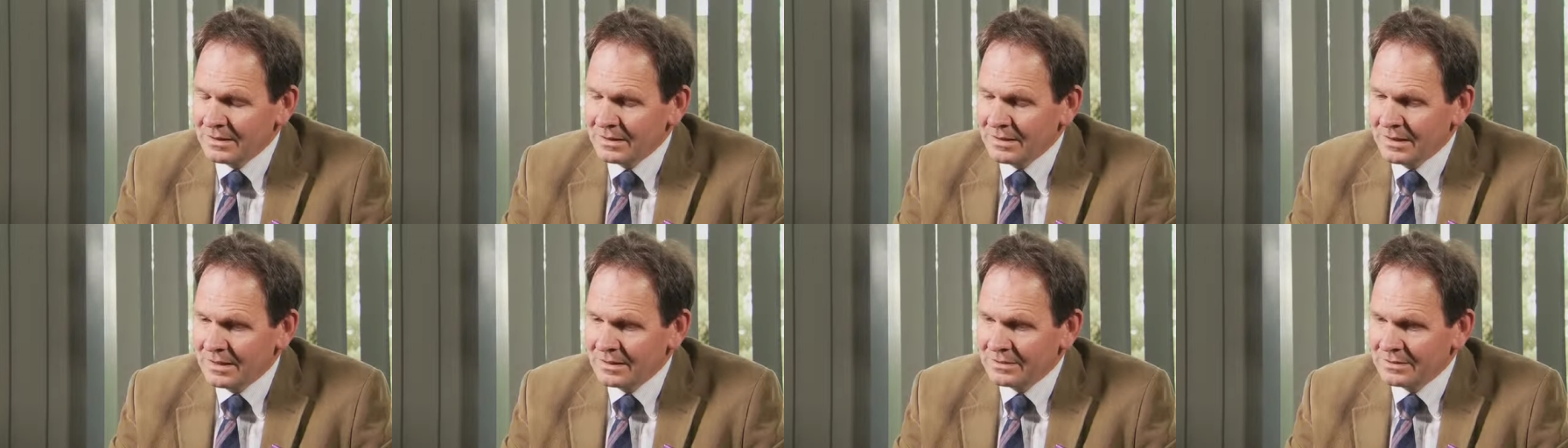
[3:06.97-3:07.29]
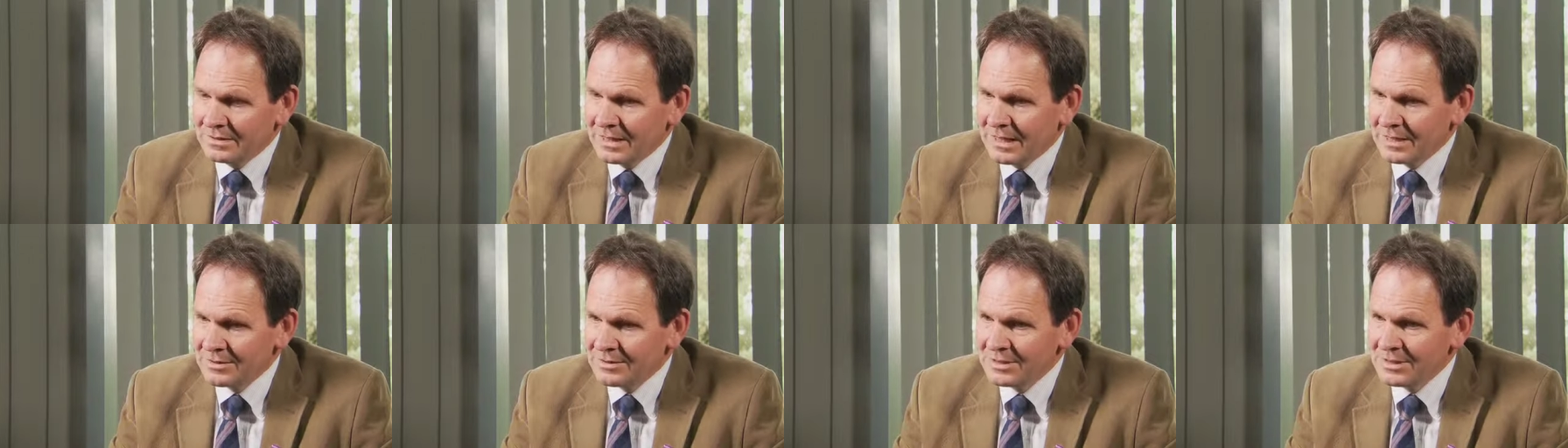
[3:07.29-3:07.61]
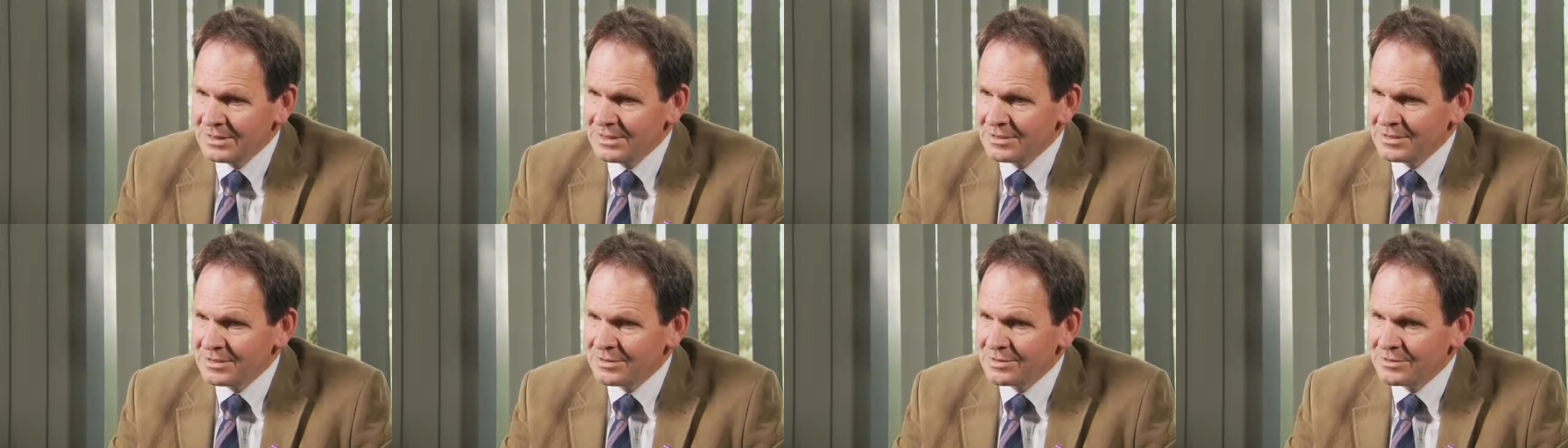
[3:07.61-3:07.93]
Now,
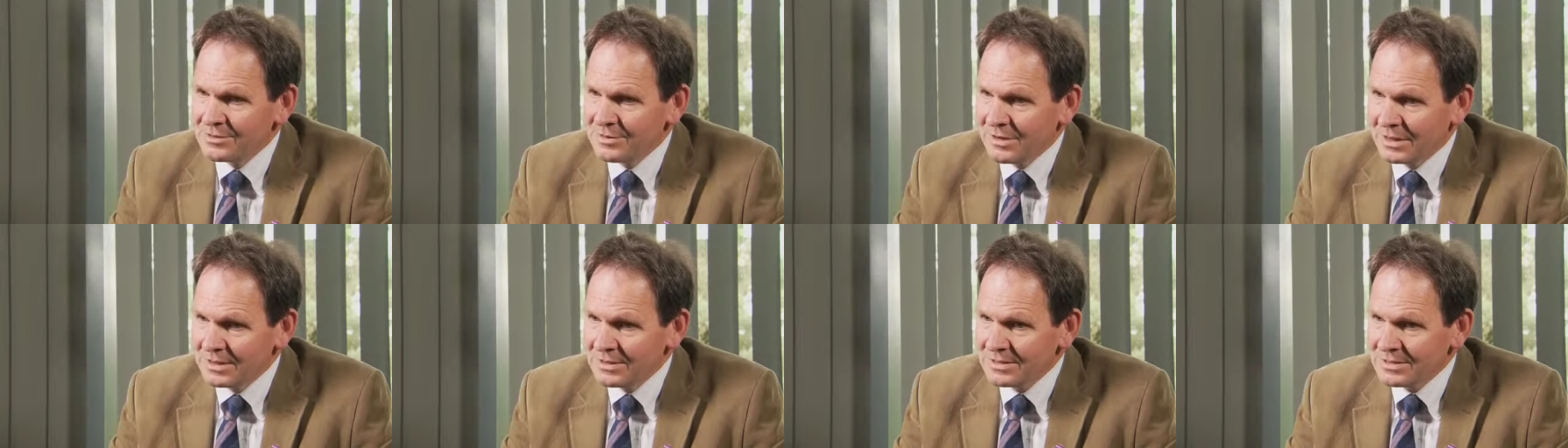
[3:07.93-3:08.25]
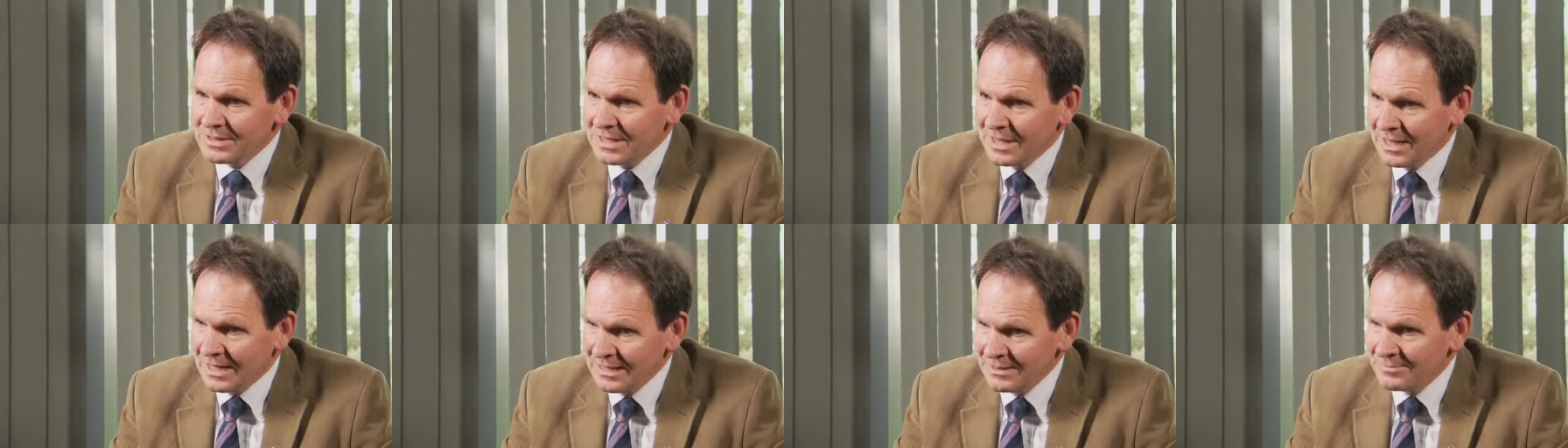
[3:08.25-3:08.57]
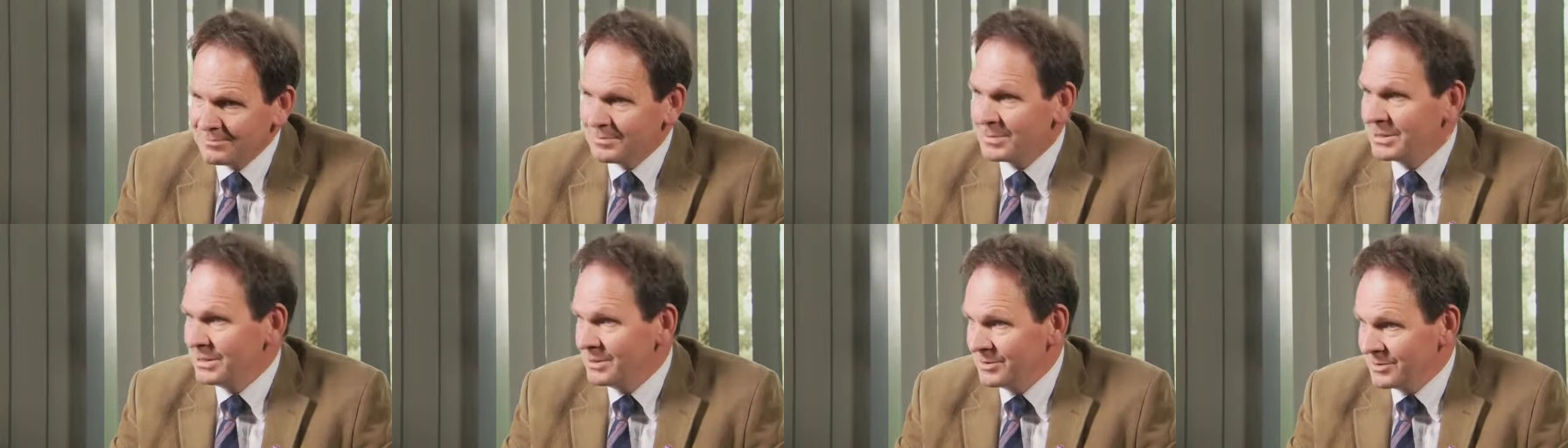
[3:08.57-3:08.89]
these drugs
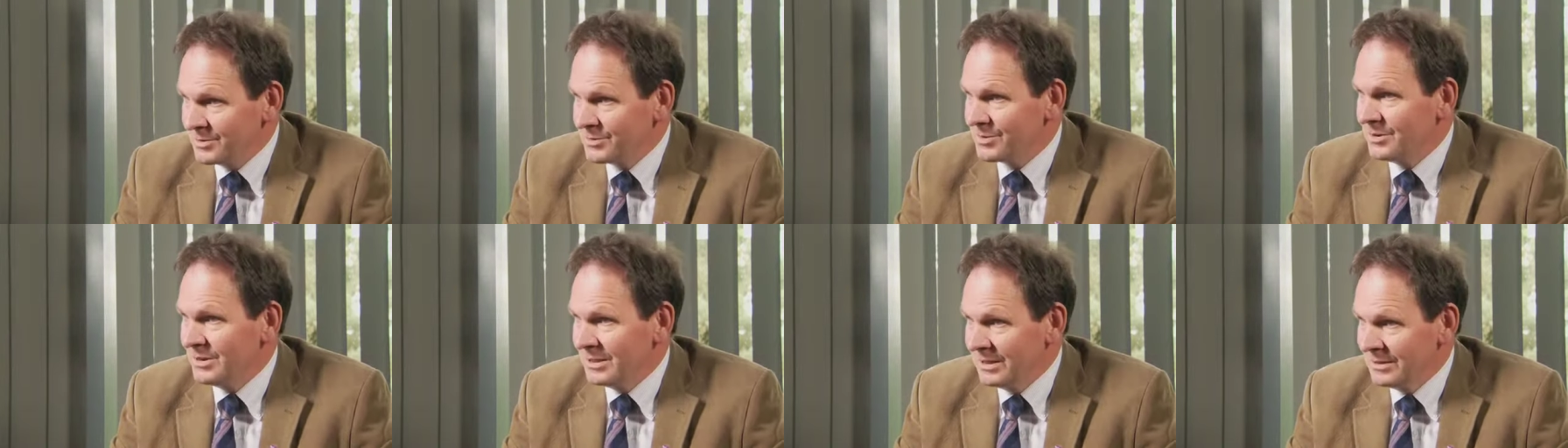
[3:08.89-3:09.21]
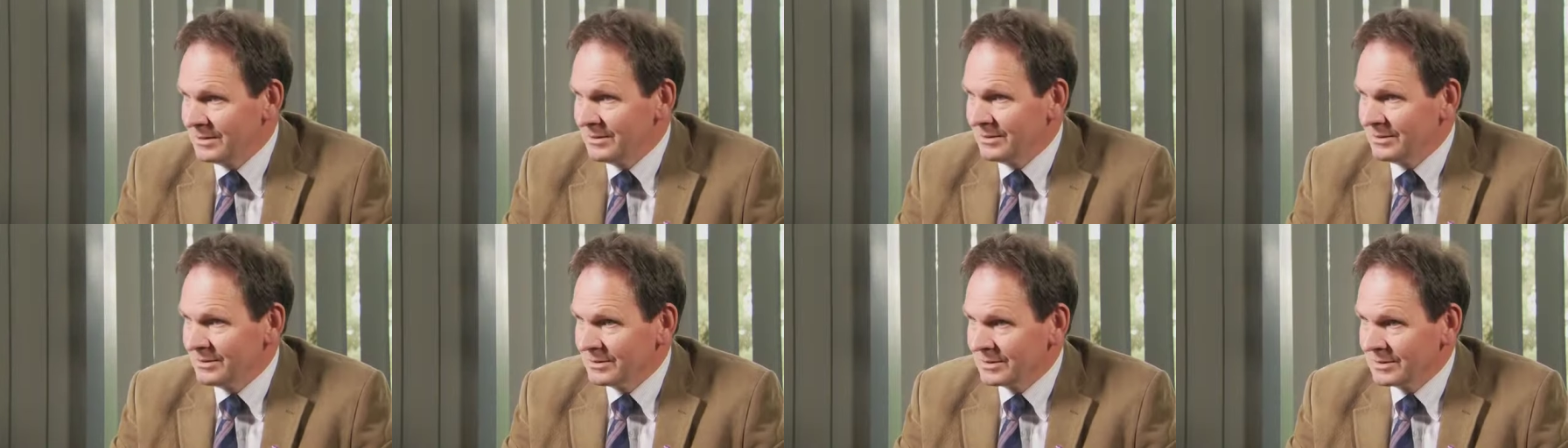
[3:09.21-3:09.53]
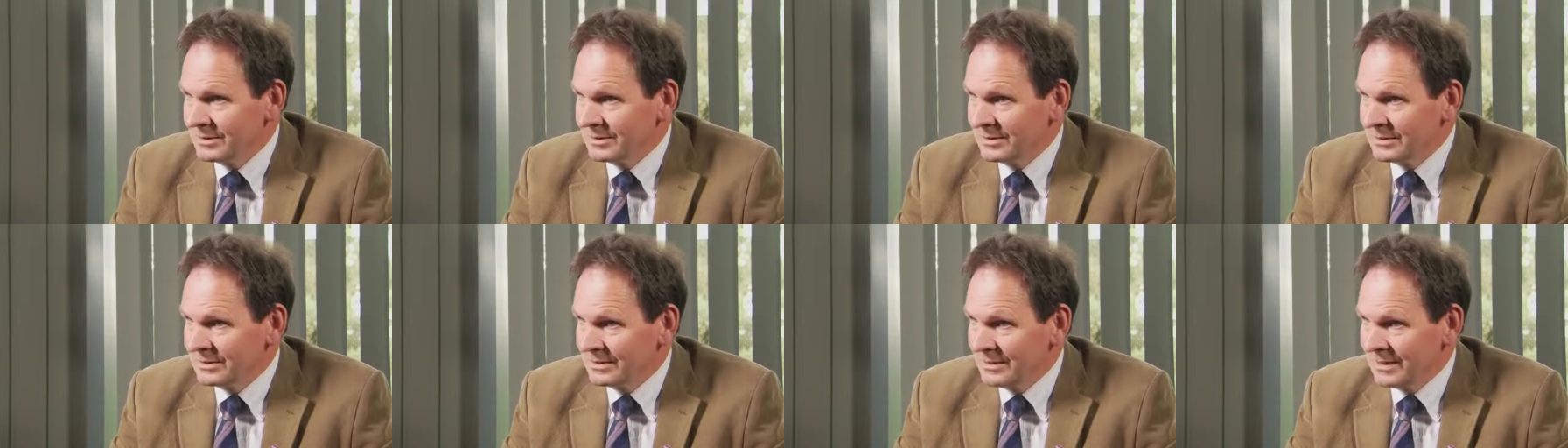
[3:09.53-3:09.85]
had been trialled
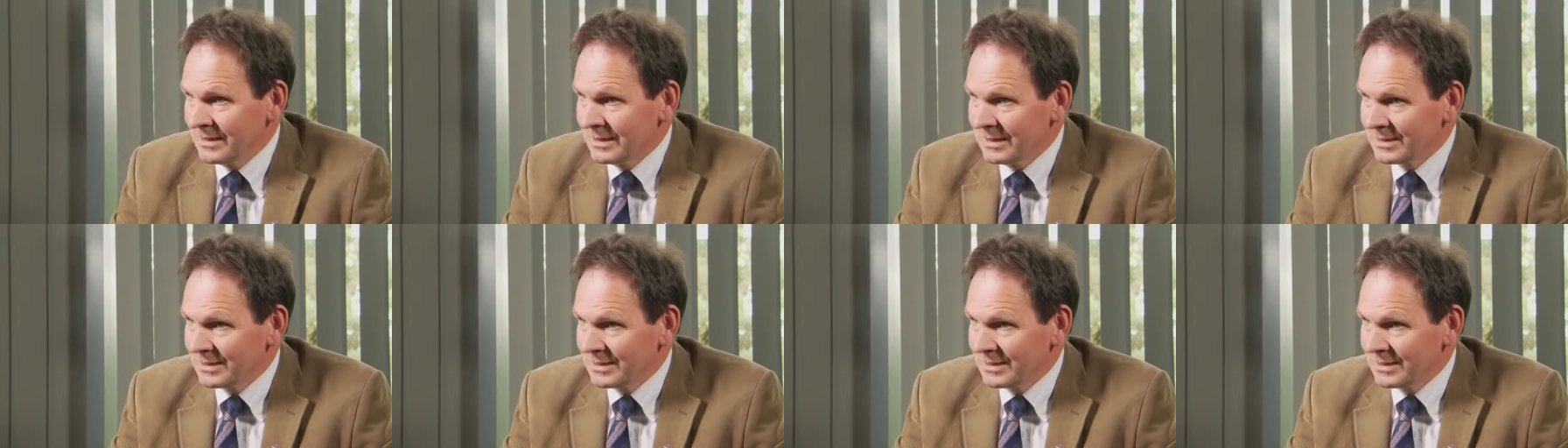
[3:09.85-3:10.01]
in